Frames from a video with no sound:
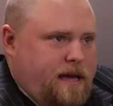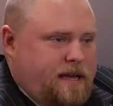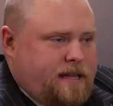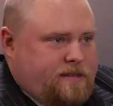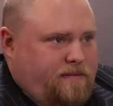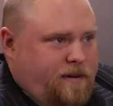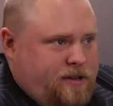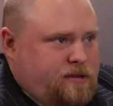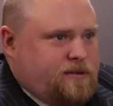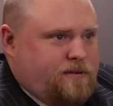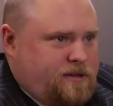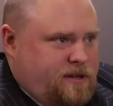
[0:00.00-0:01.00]
it's very
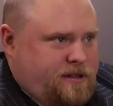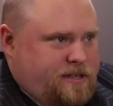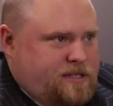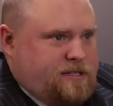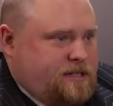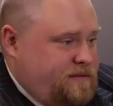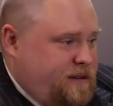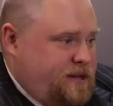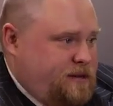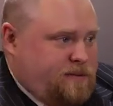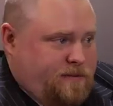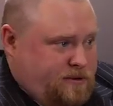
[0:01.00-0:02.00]
useful to clinicians, it's very
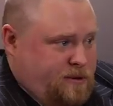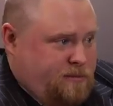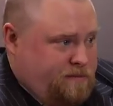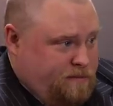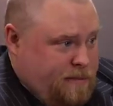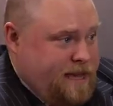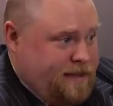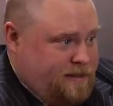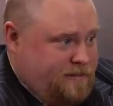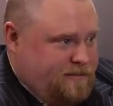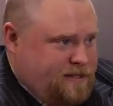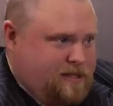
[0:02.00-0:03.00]
useful to me as
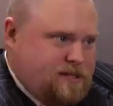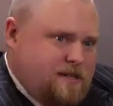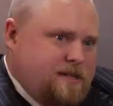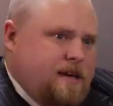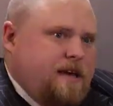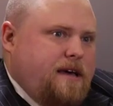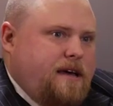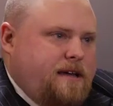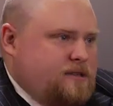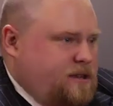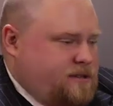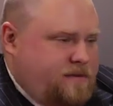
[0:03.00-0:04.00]
a physician, and
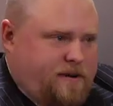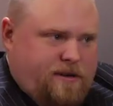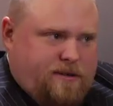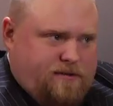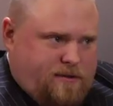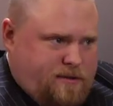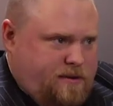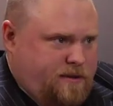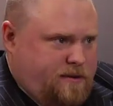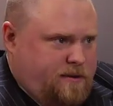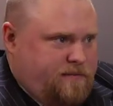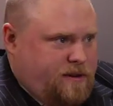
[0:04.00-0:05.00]
it's also very useful to
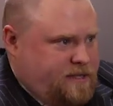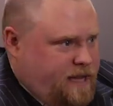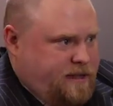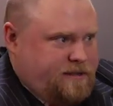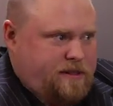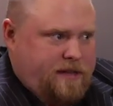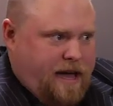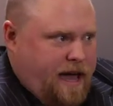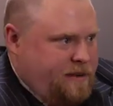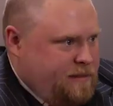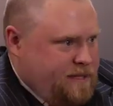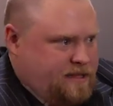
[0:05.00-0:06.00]
the front desk, the
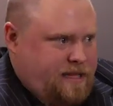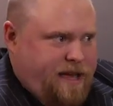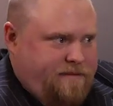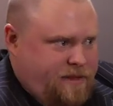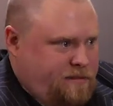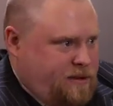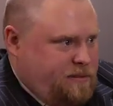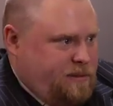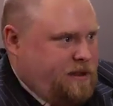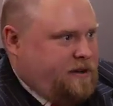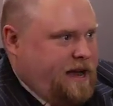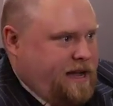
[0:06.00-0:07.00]
admin staff, and the people
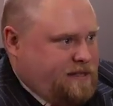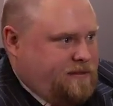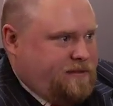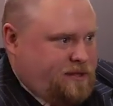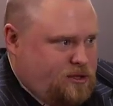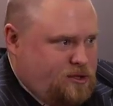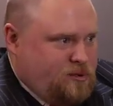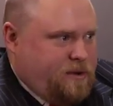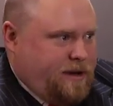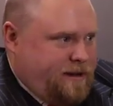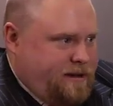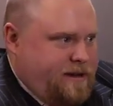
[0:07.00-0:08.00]
that are actively
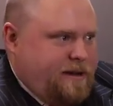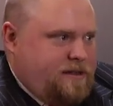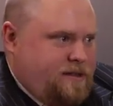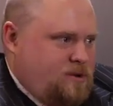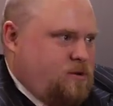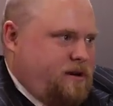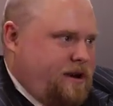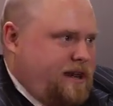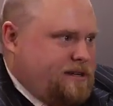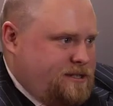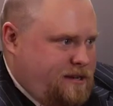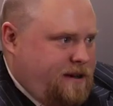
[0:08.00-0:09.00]
doing the
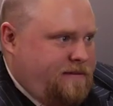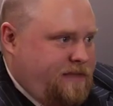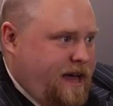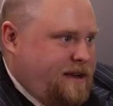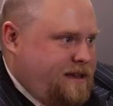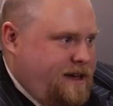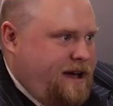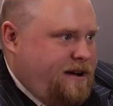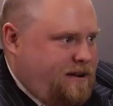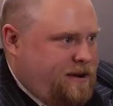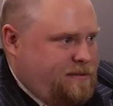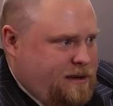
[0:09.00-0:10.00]
coordination of that
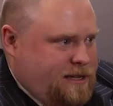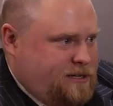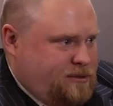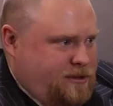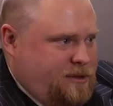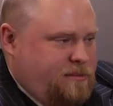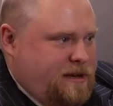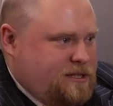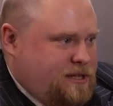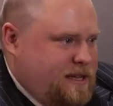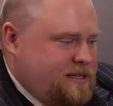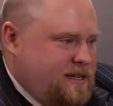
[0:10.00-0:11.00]
care and making sure the
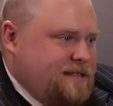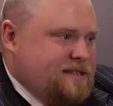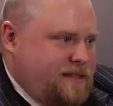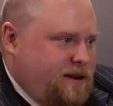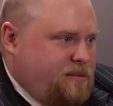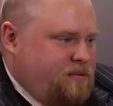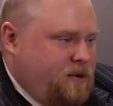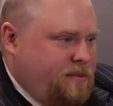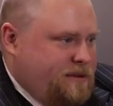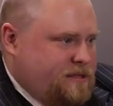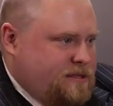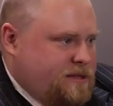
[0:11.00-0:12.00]
patient gets into their
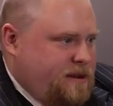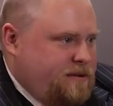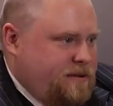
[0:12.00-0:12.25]
appointments. So